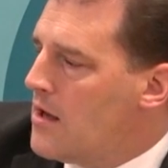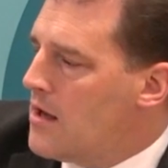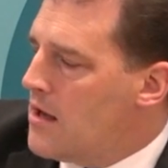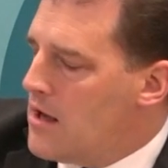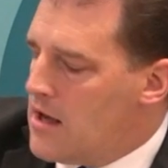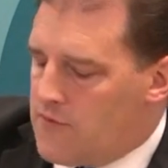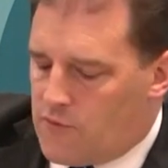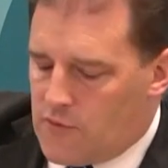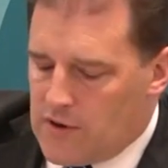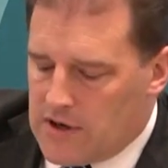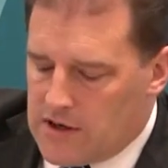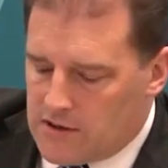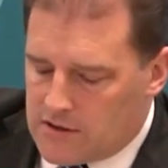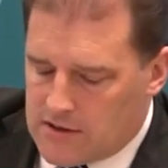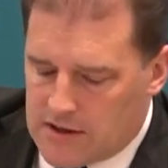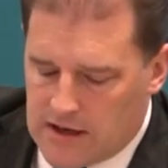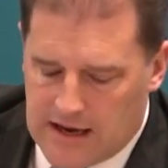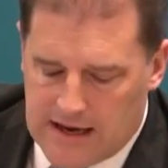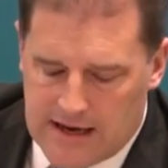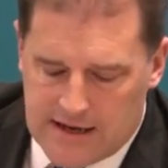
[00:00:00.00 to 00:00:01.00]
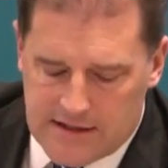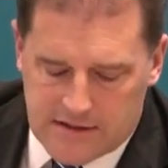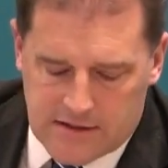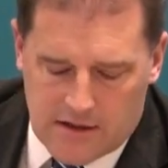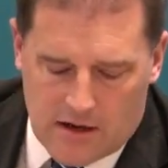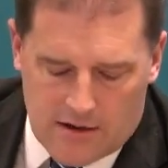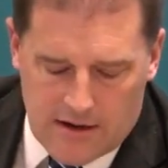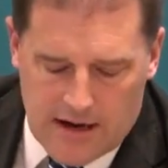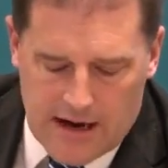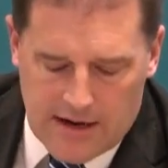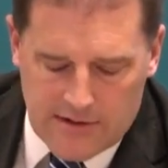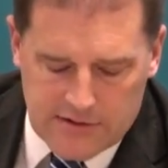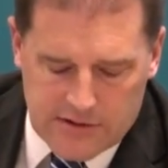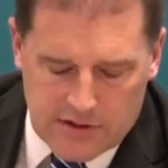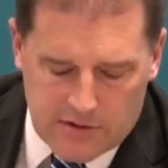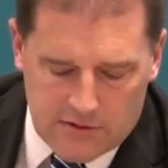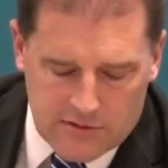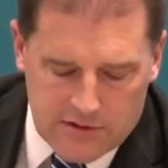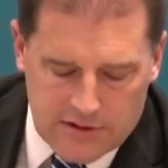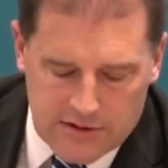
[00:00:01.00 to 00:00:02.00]
If we look at our
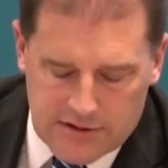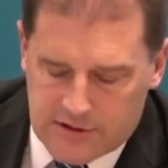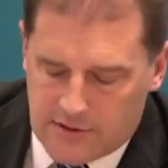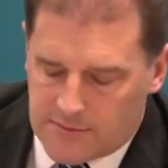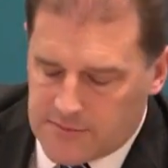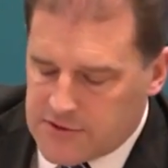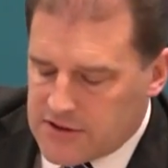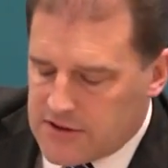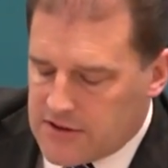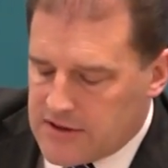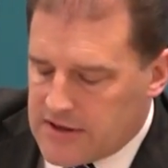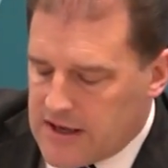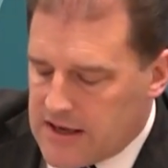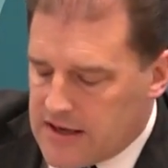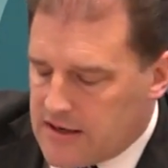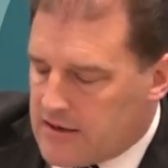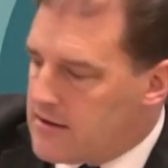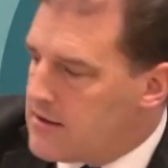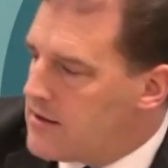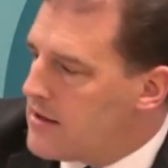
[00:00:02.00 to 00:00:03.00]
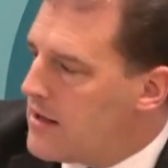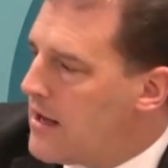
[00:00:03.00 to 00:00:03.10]
household consumption then